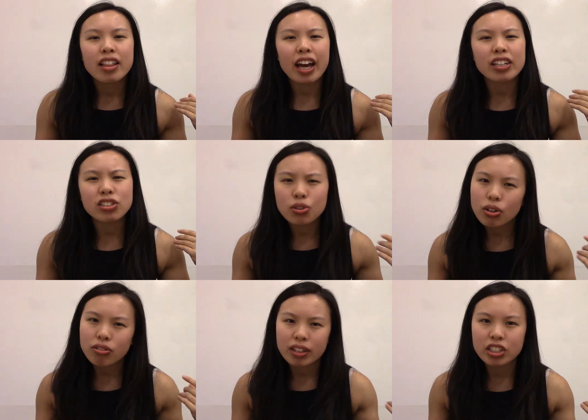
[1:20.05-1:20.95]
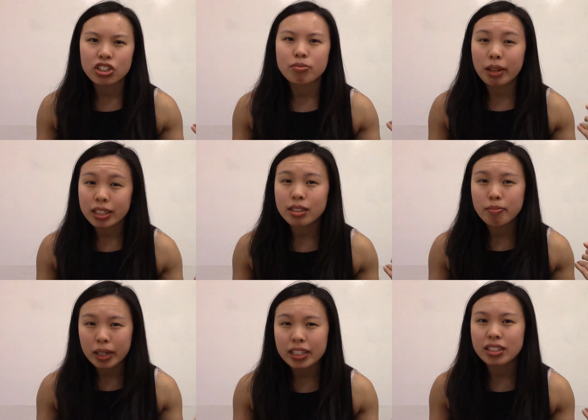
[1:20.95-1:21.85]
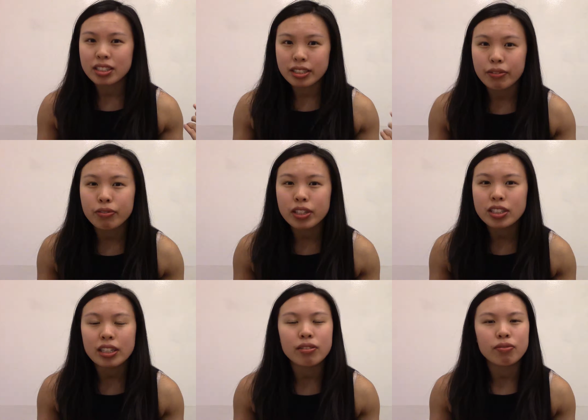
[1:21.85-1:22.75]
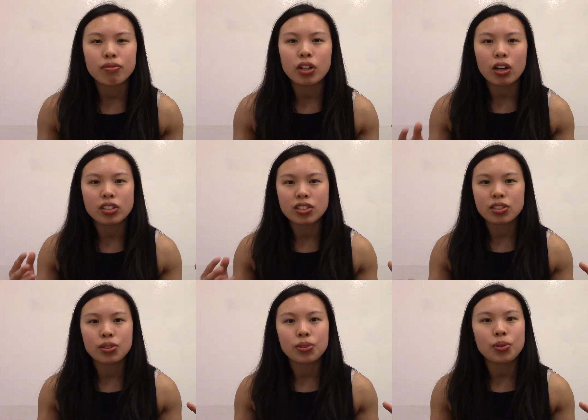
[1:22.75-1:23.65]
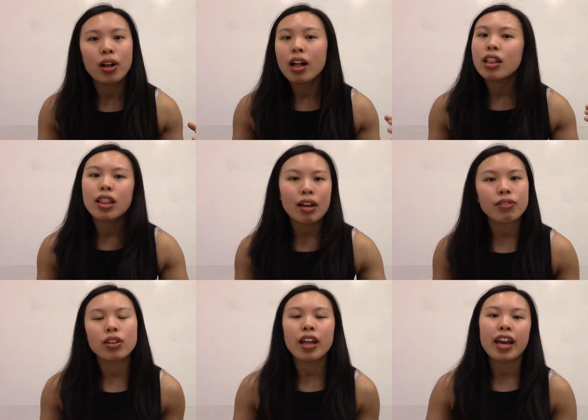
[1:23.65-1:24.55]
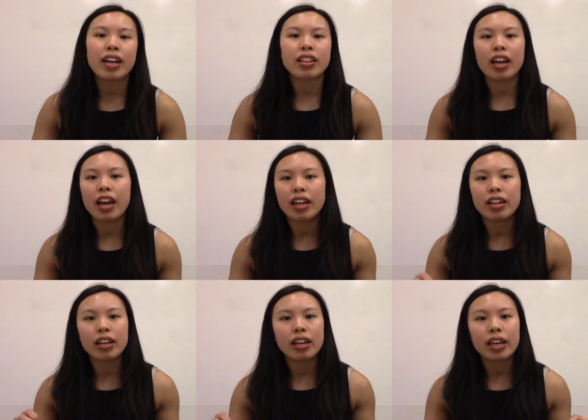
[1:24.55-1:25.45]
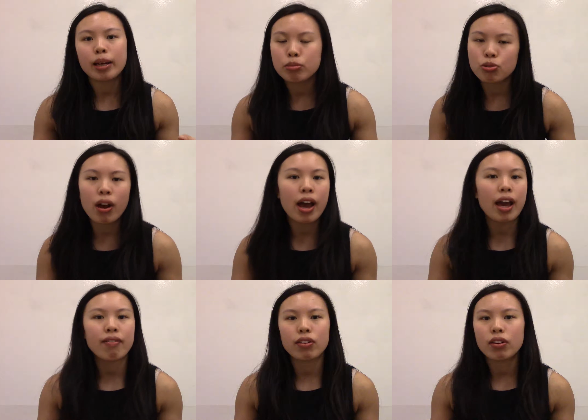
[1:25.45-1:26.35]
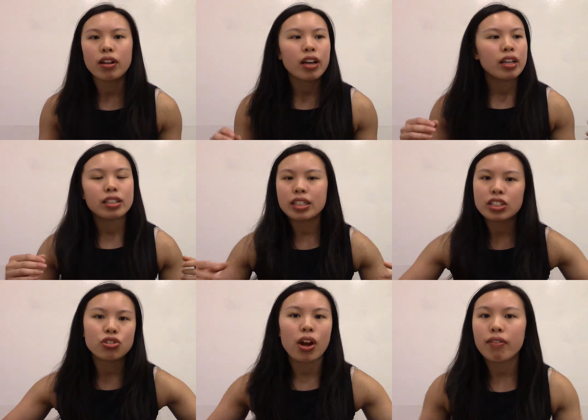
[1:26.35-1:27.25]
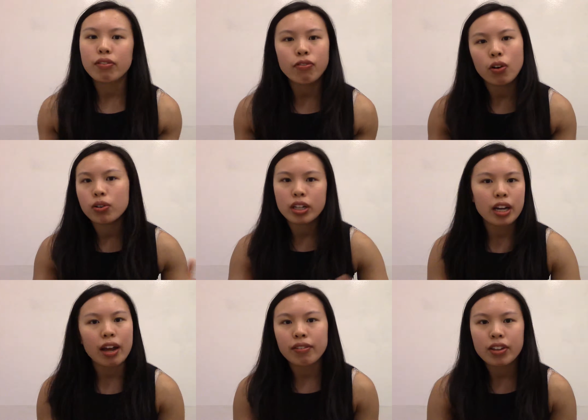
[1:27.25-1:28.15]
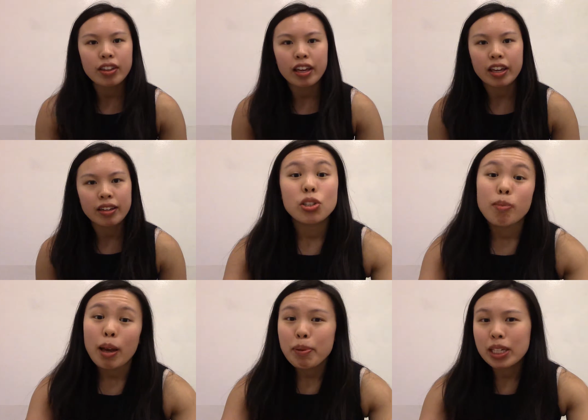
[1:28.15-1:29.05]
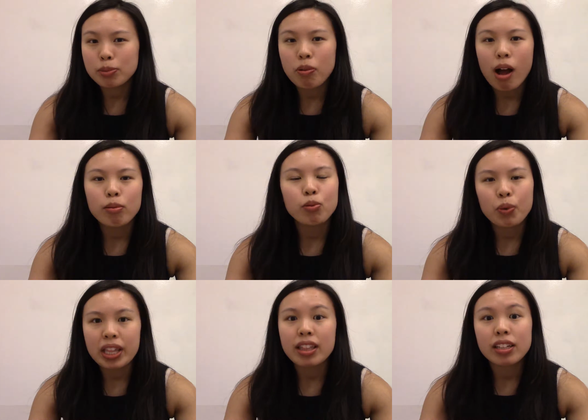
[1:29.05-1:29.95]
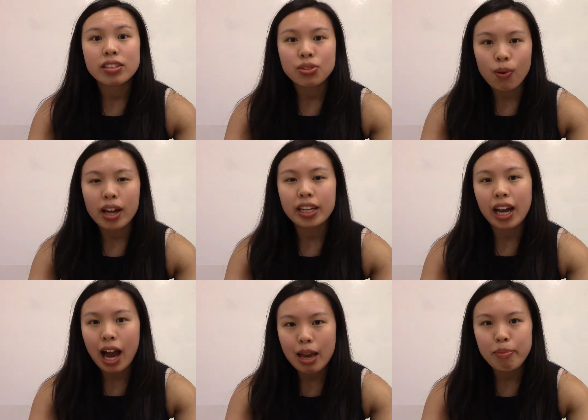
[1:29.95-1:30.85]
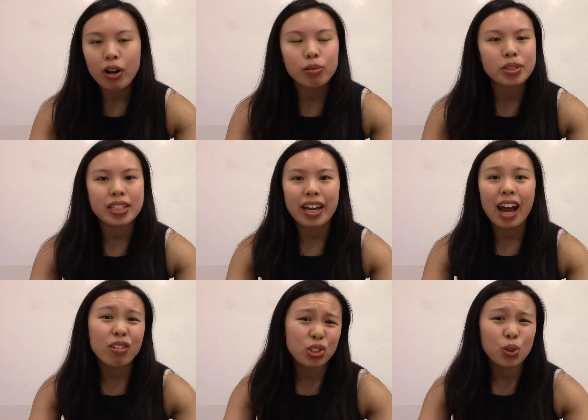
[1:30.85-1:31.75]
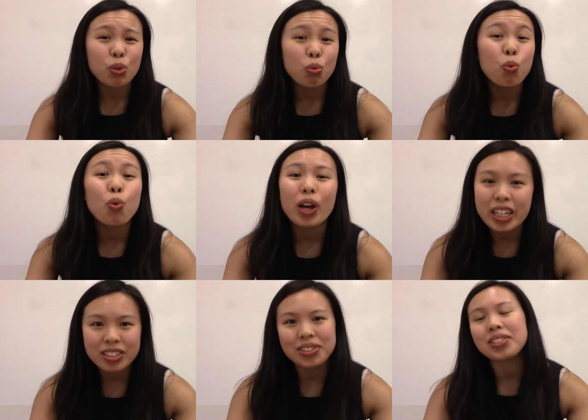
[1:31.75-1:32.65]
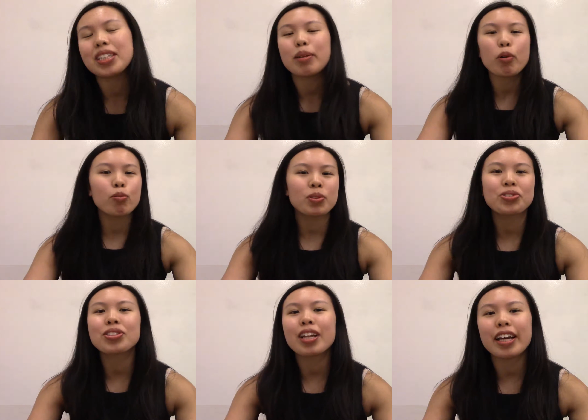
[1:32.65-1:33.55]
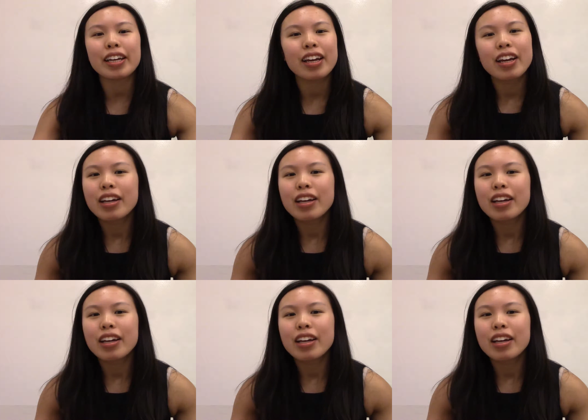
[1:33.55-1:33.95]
that 2 to 3 inches makes the biggest difference in regards to lever length and hip drive and knees driving forward and everything. So my biggest problem with squatting high bar was that I was going way too deep, almost like